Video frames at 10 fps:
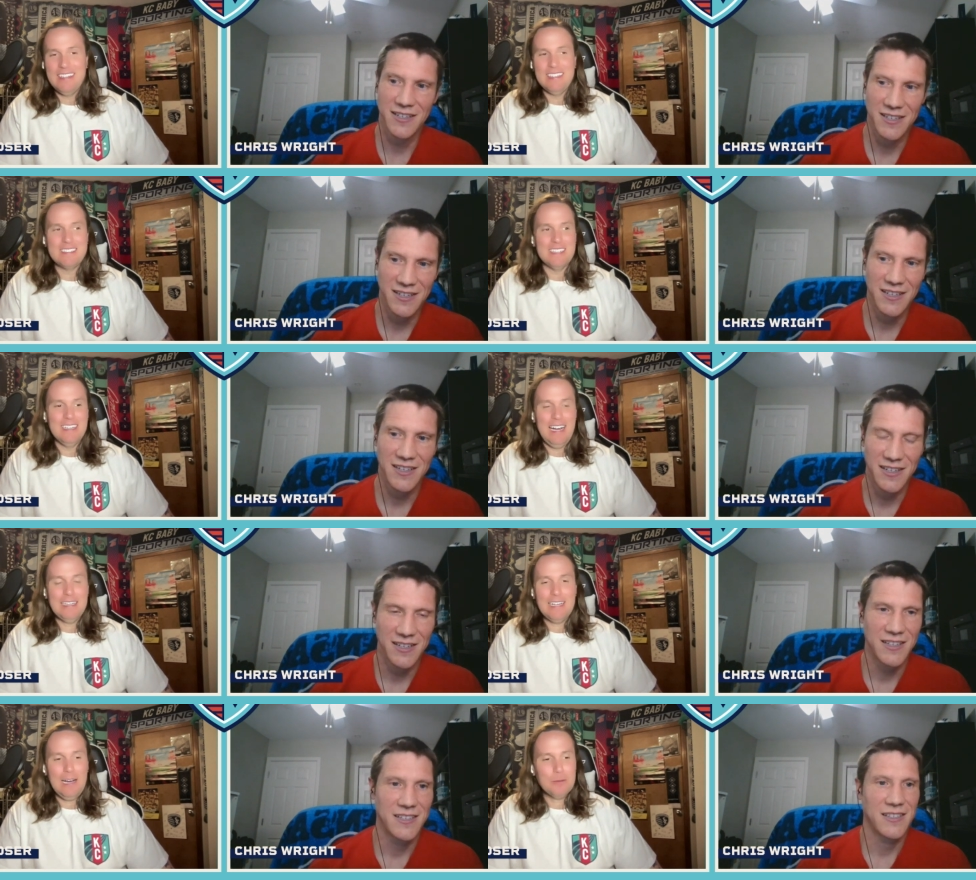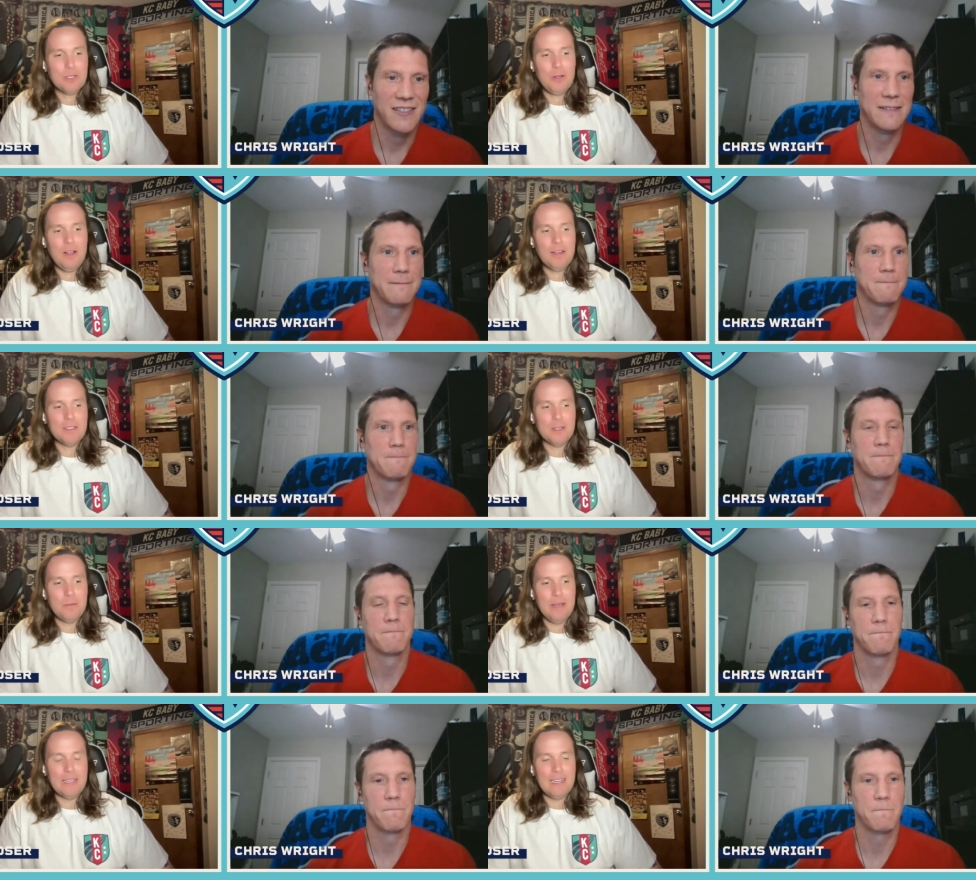Speaker 1: It's uh I I was all on it
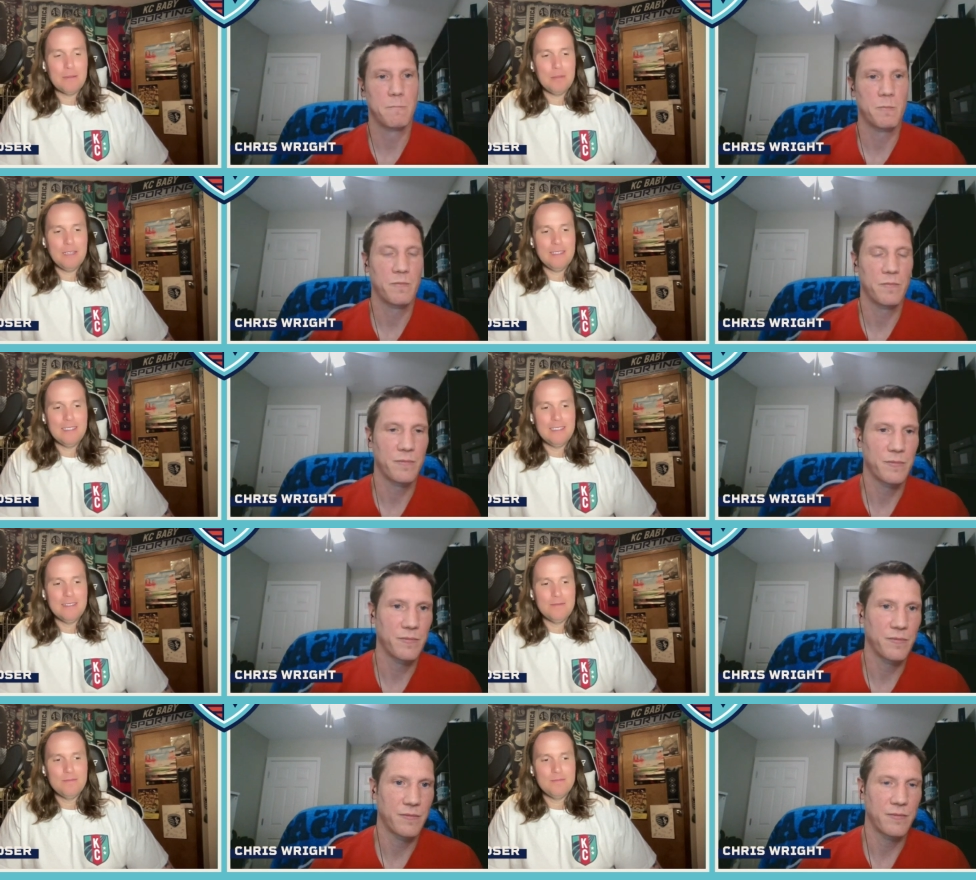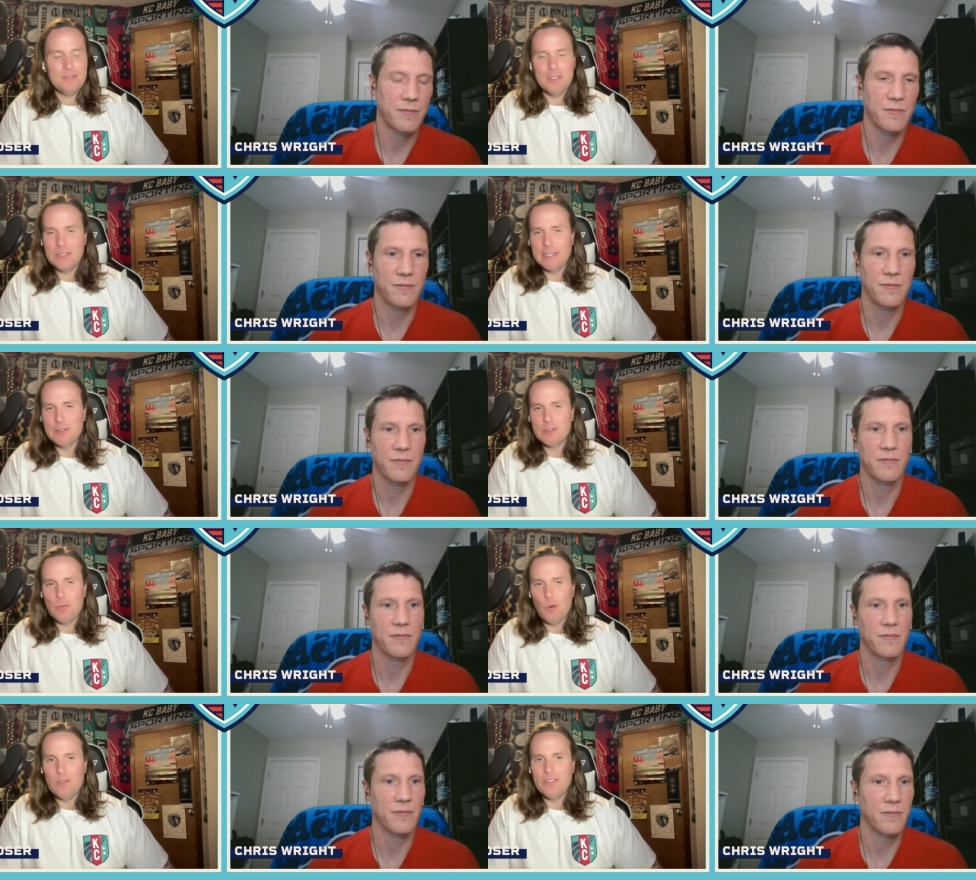though, man. Like playing uh you know the Gears
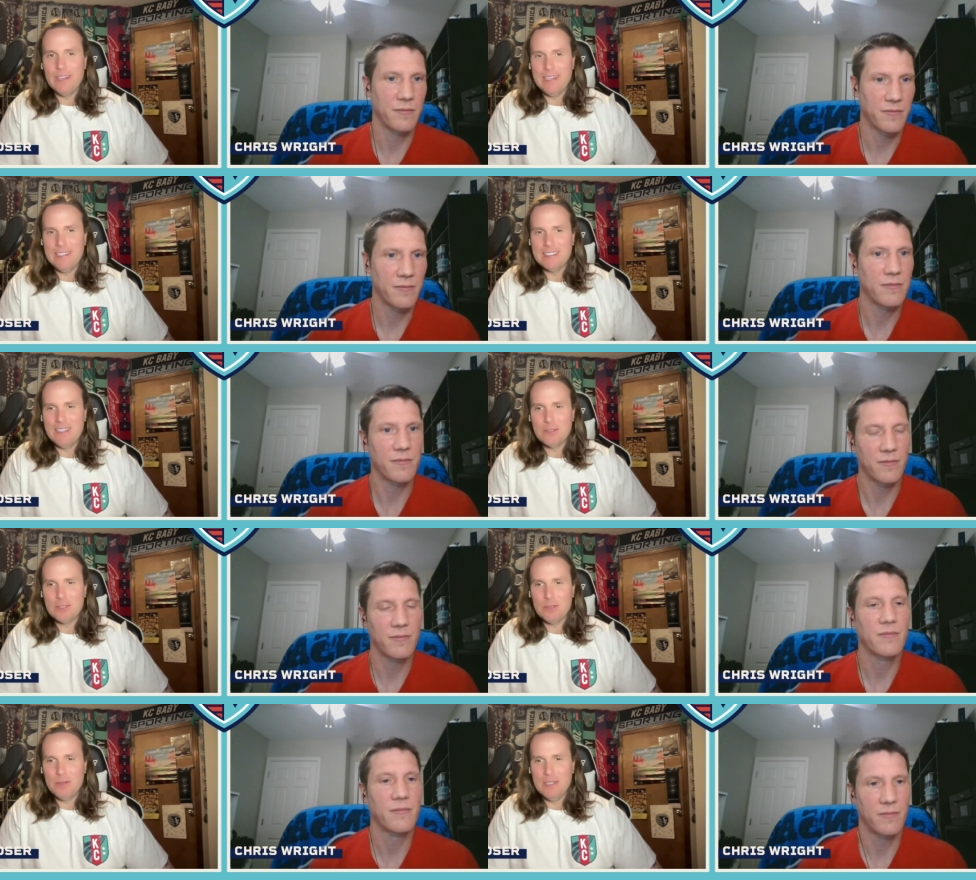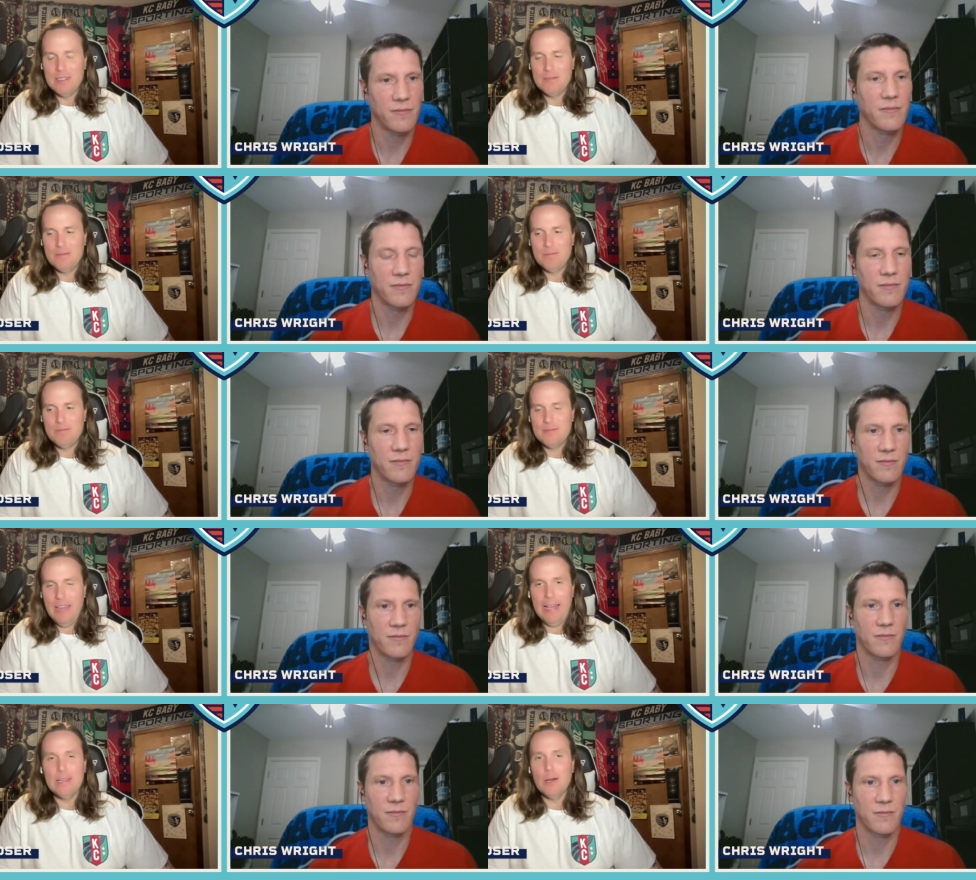of War phase, and also uh,
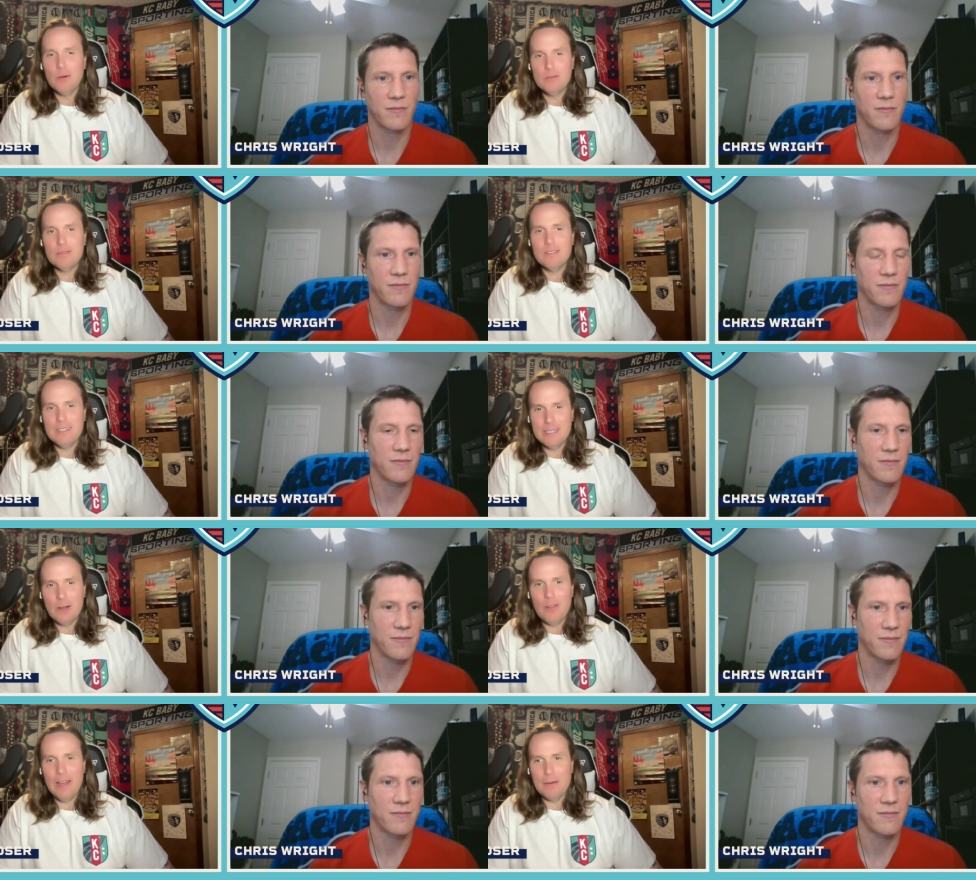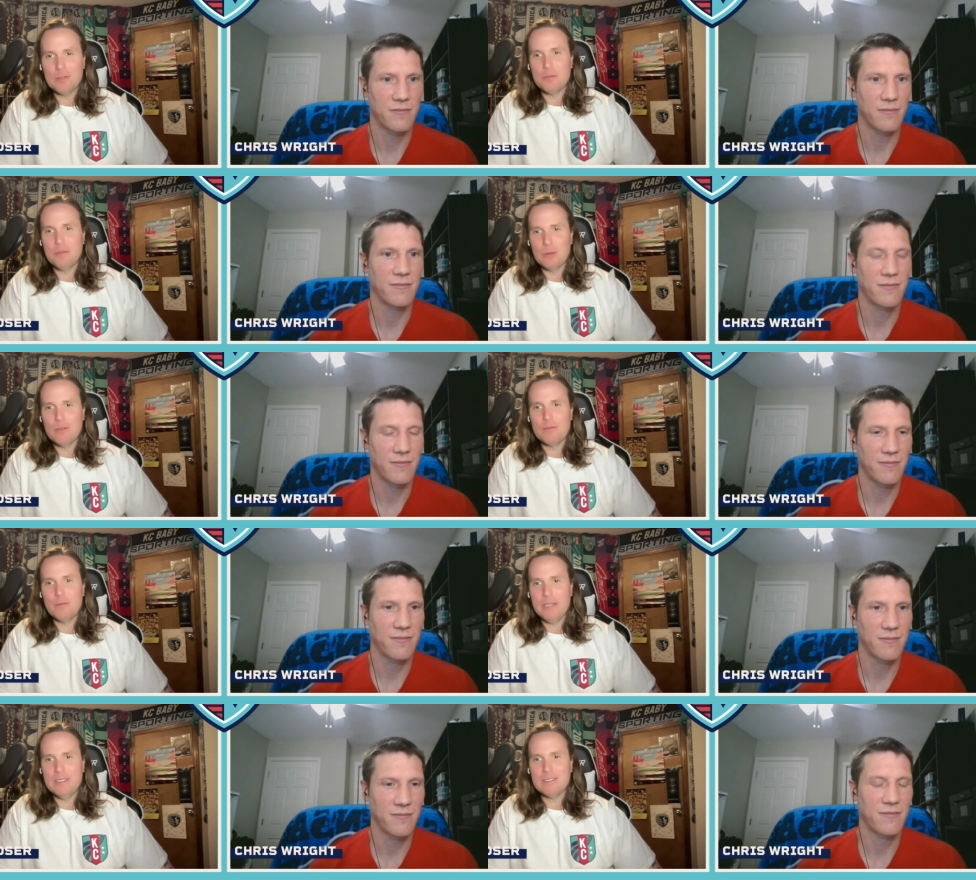Halo and all that was a big one
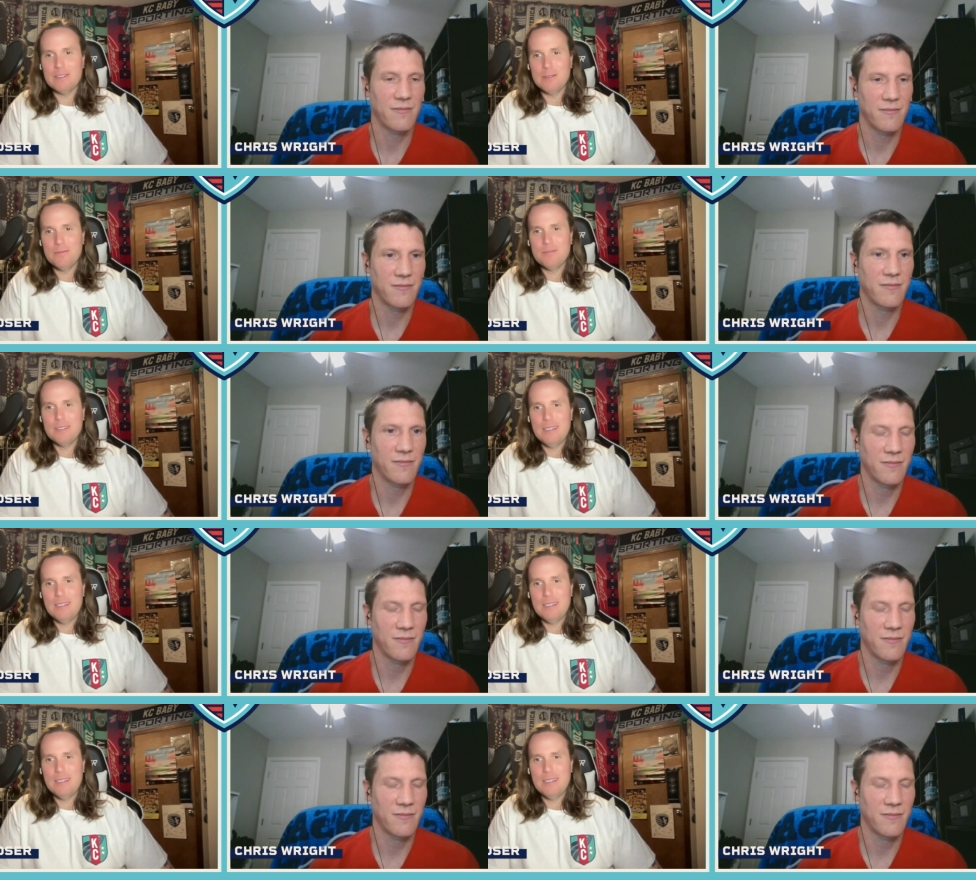for me. So,